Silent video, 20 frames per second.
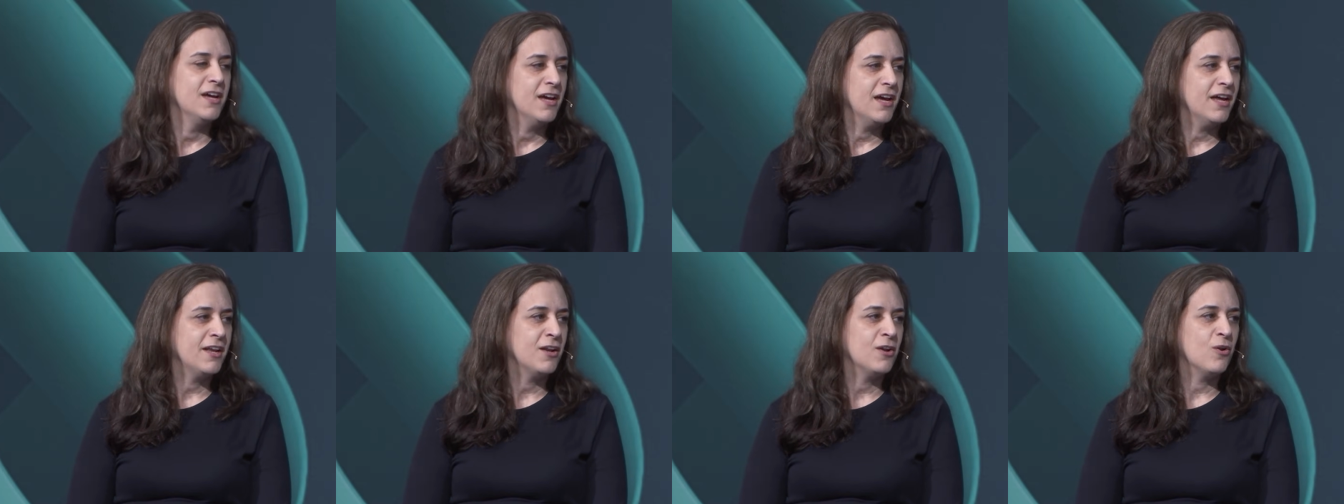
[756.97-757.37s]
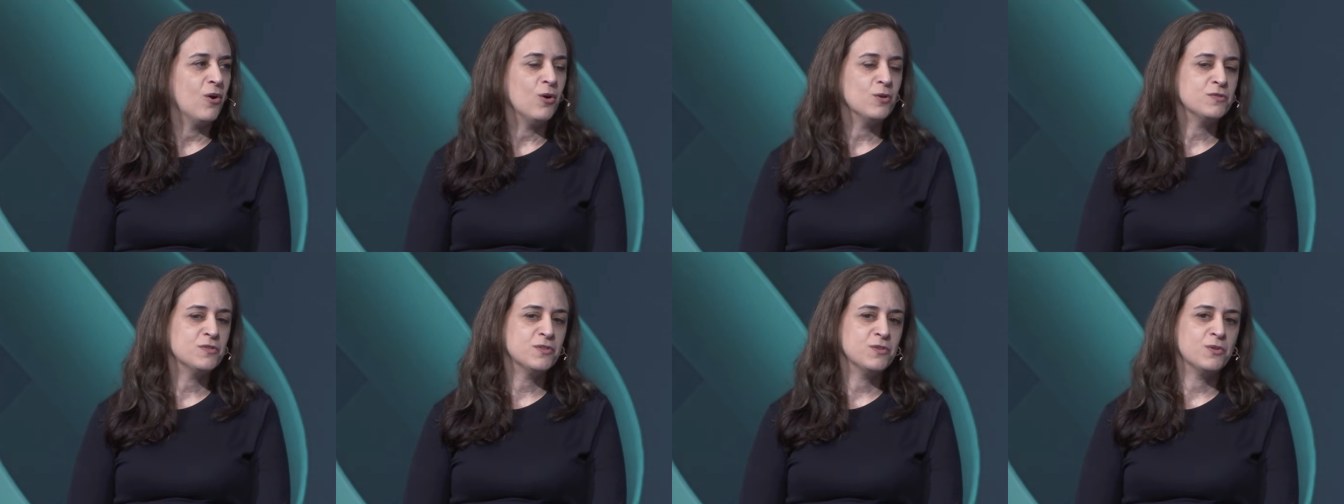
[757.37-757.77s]
and then
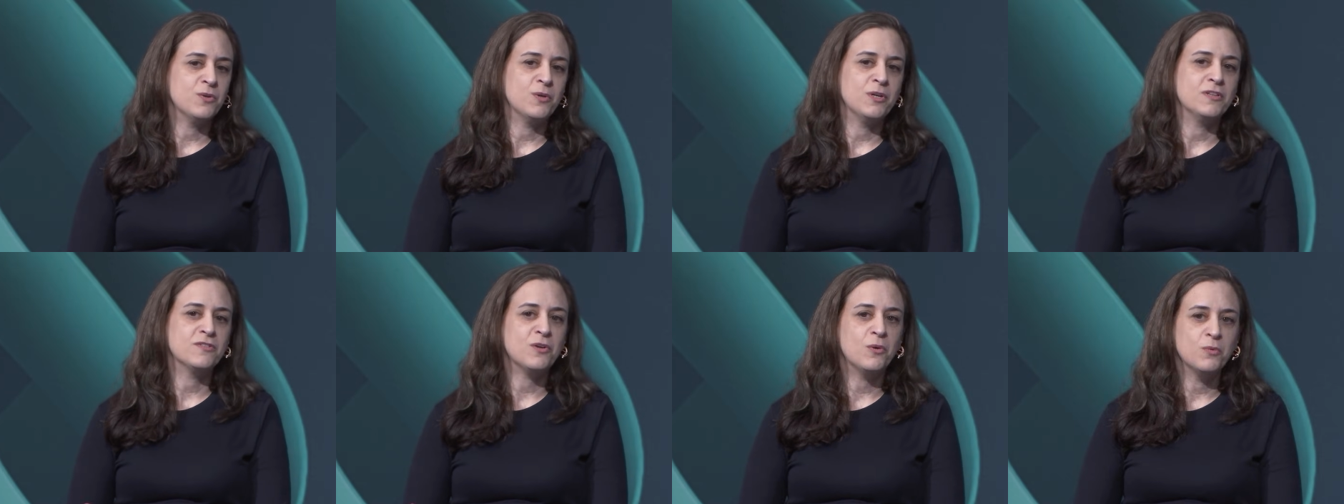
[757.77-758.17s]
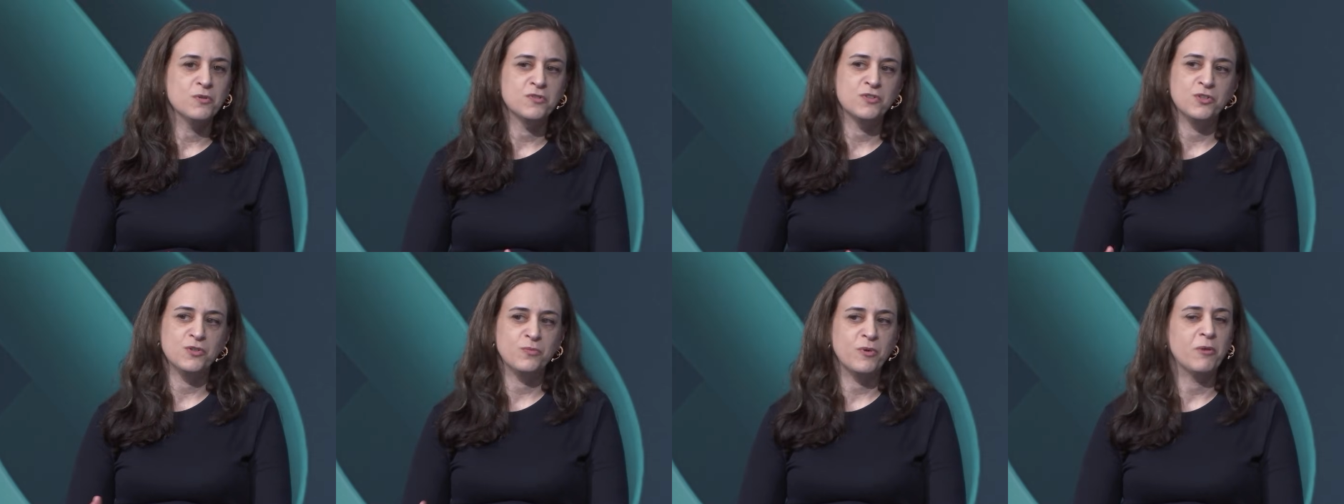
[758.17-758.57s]
also, it's
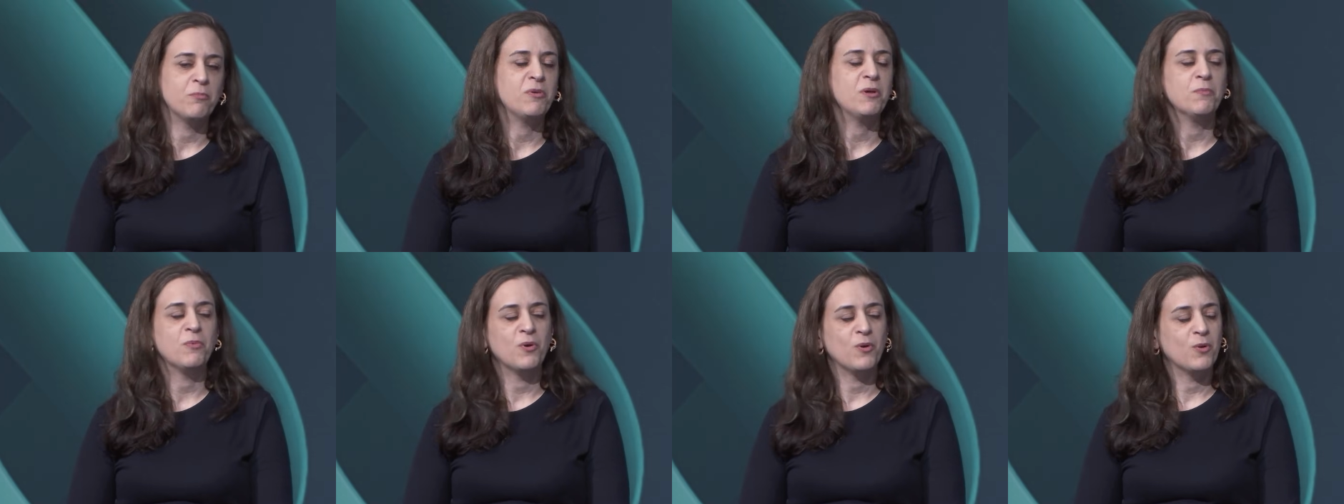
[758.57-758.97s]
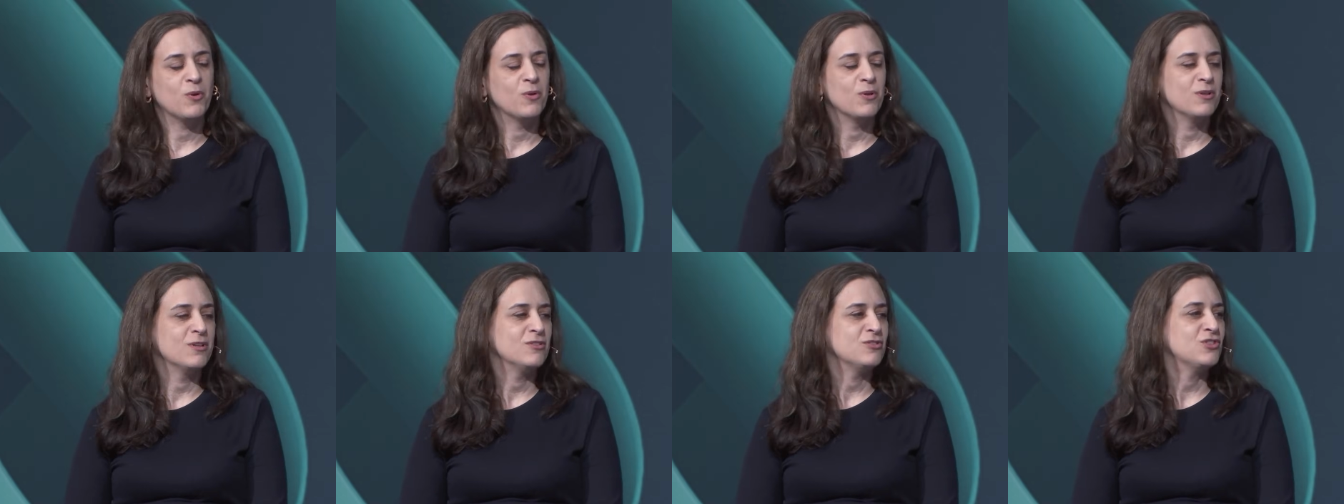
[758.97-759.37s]
always good when people